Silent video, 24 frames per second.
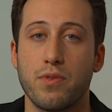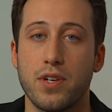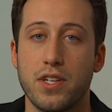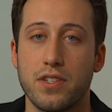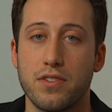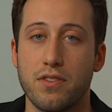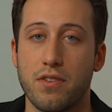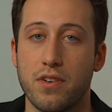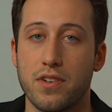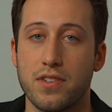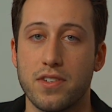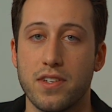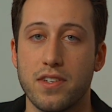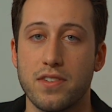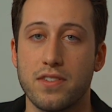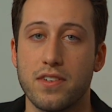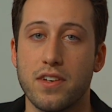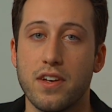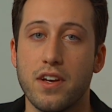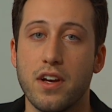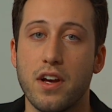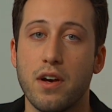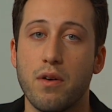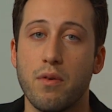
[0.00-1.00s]
resources,
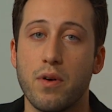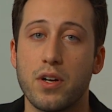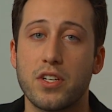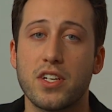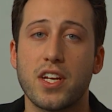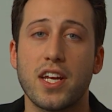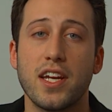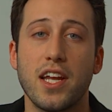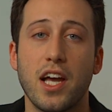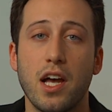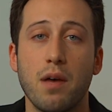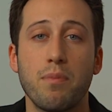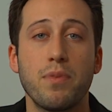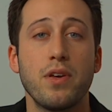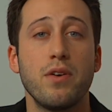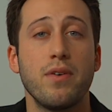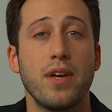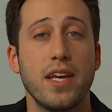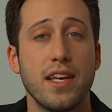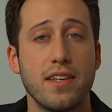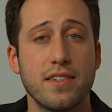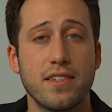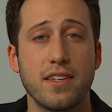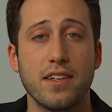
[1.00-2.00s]
which can help you
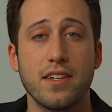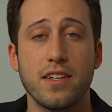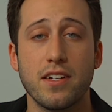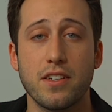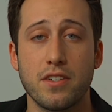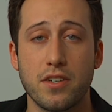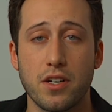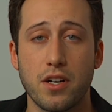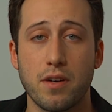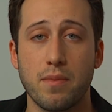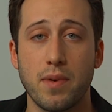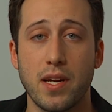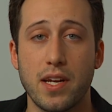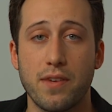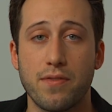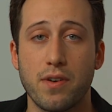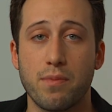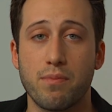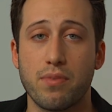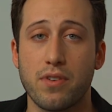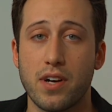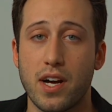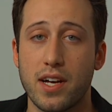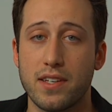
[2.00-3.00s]
easily determine if
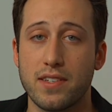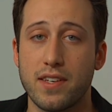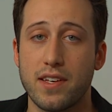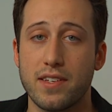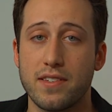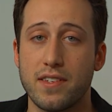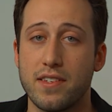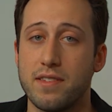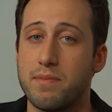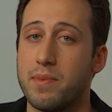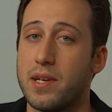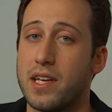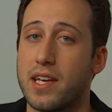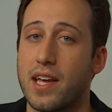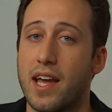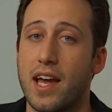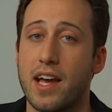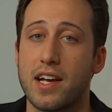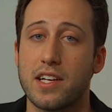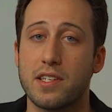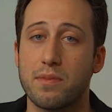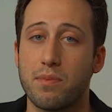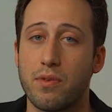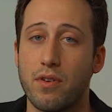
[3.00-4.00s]
a process is being
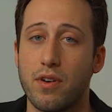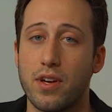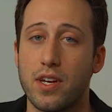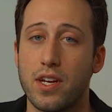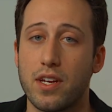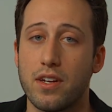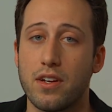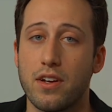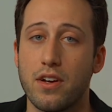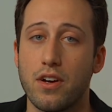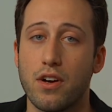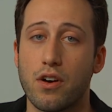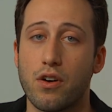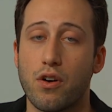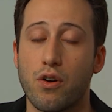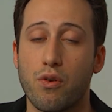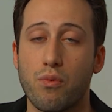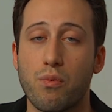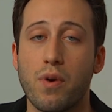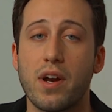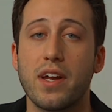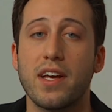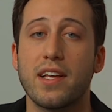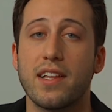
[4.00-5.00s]
exploited
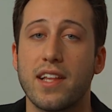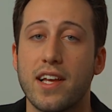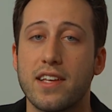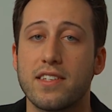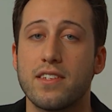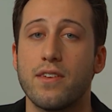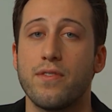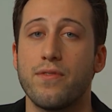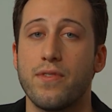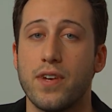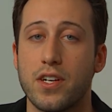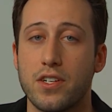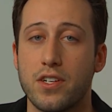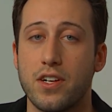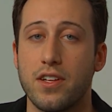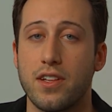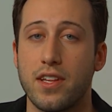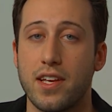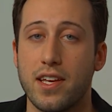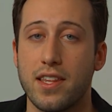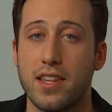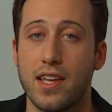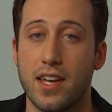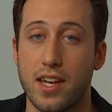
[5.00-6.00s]
or running less
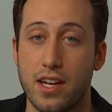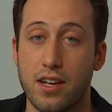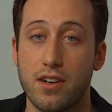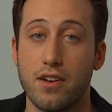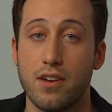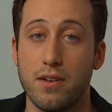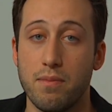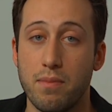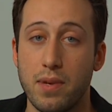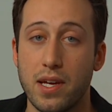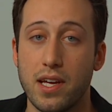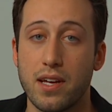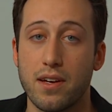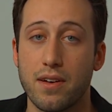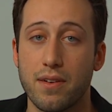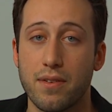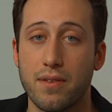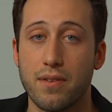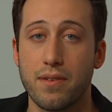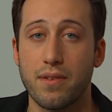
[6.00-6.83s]
efficiently than it could be.